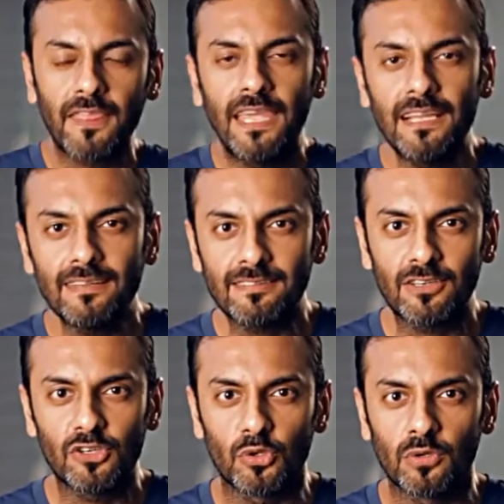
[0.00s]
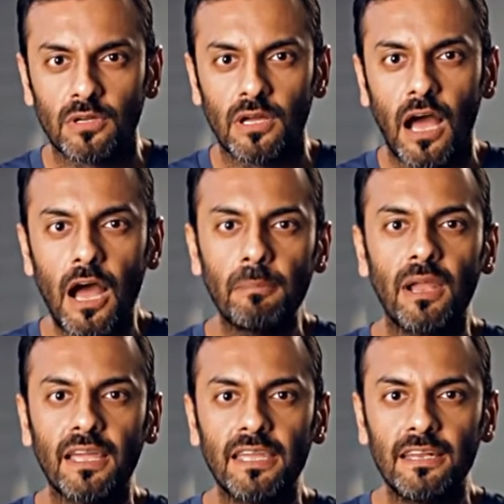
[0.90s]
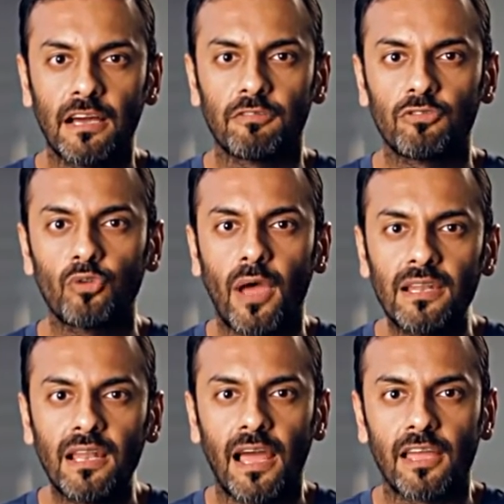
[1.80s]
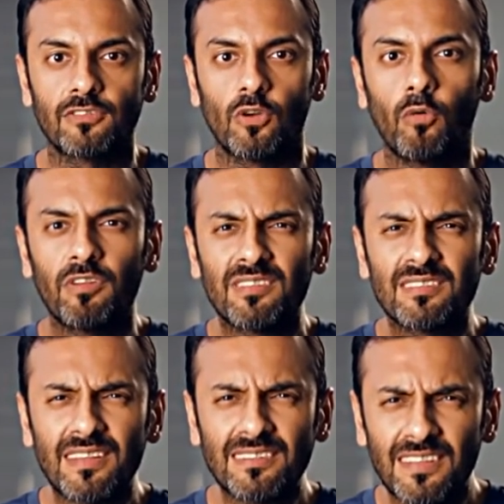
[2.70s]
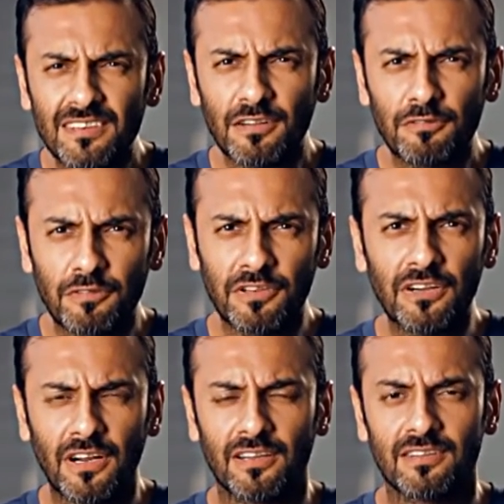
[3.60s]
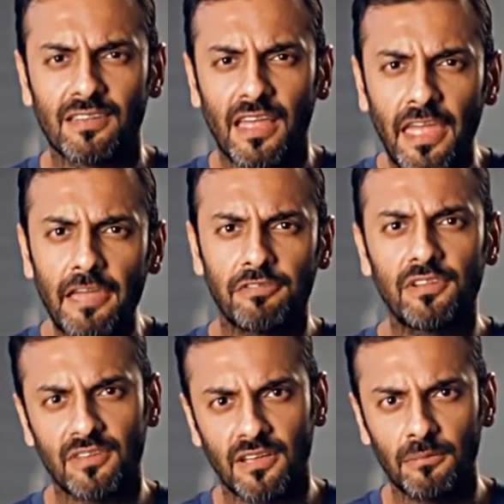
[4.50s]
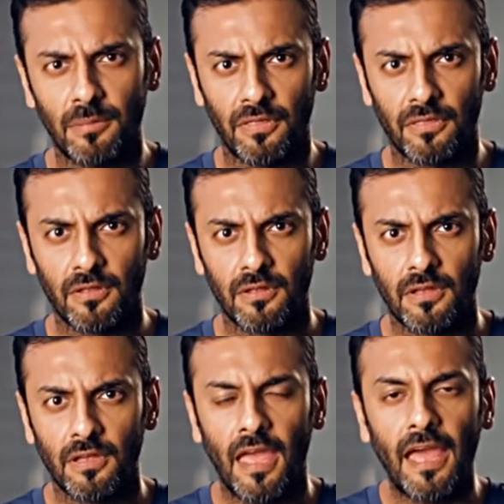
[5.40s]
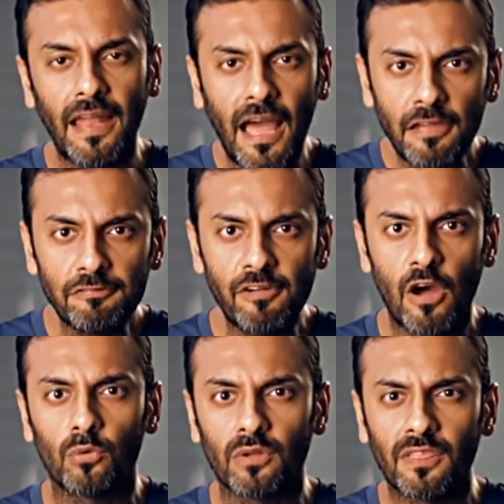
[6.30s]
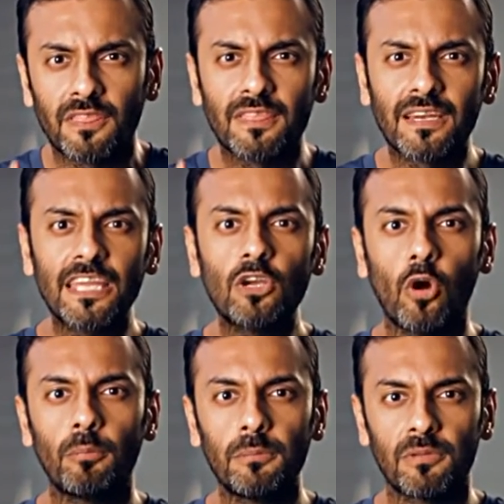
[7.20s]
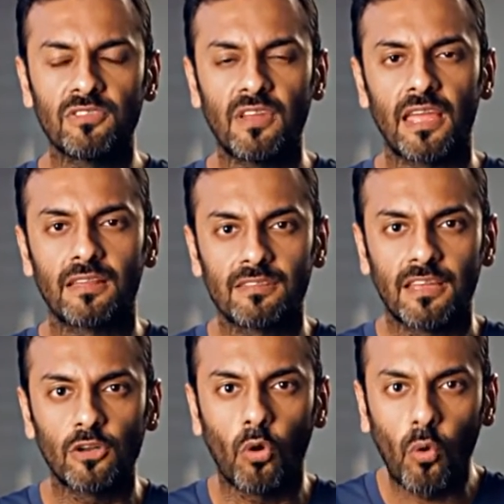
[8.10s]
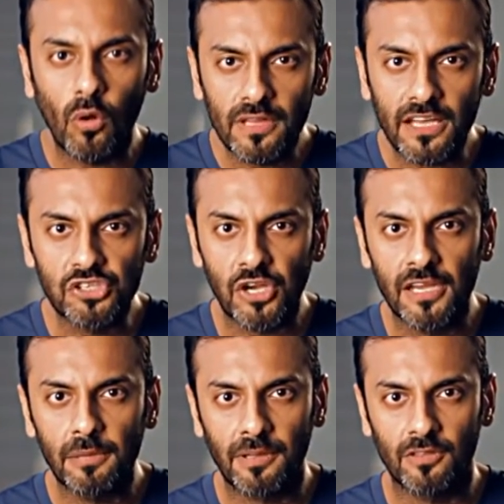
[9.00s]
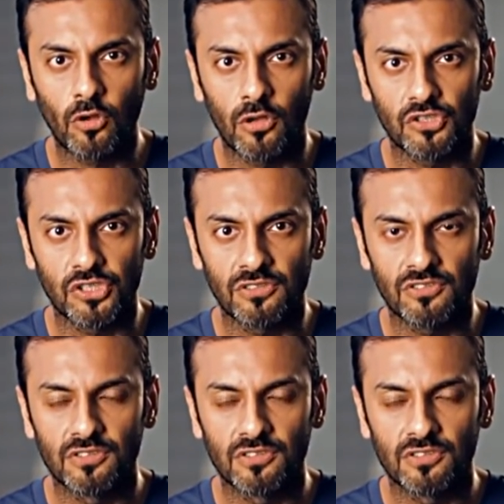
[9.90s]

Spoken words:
the Heal Institute, I'm lucky enough to analyze over 650 runners every single month, and I have found three common mistakes in all their training methodologies.